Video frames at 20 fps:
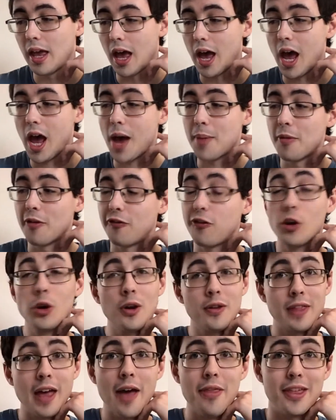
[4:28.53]

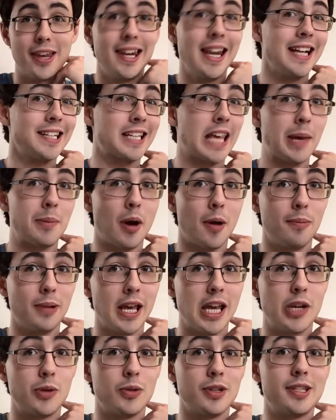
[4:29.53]
Following that, the next game I
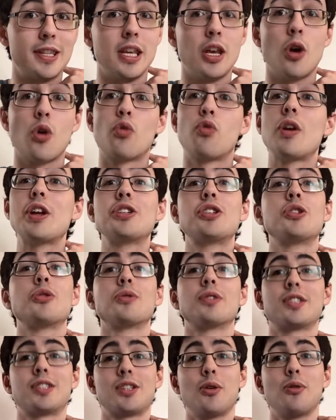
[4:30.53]
played was the
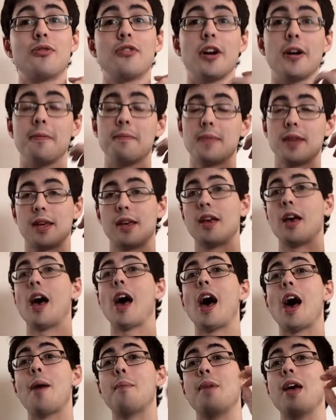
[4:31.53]
original Silver.
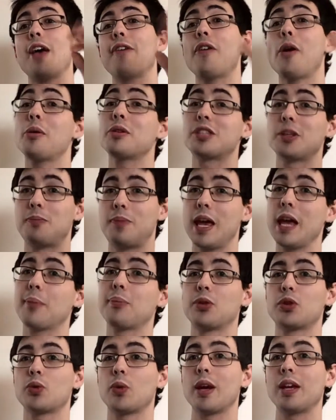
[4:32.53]
If I was to pick
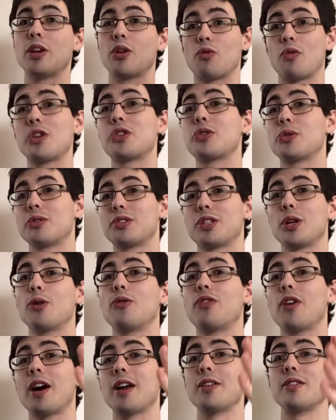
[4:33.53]
between Original
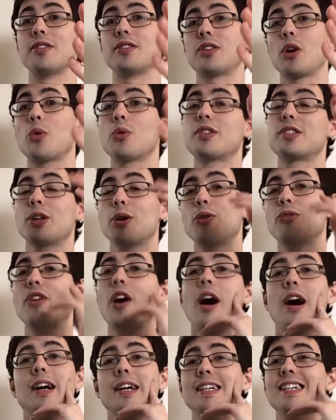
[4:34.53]
Silver and Soul
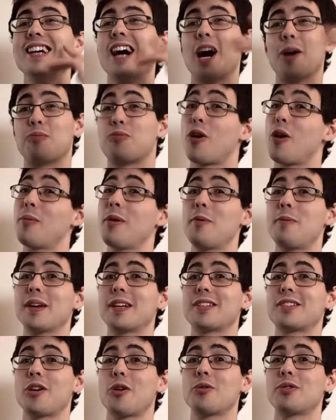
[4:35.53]
Silver, I'd probably pick
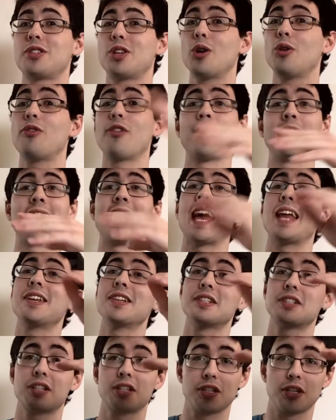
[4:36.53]
Soul Silver again,
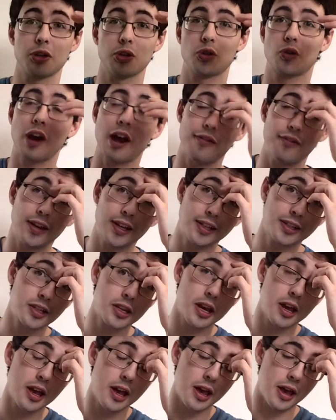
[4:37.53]
just because of those graphics.
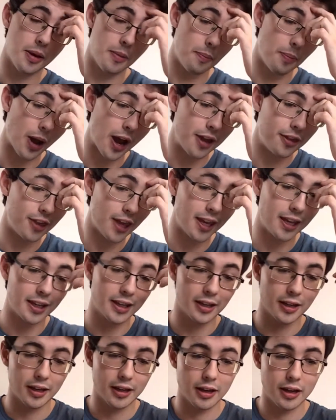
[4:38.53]
But I think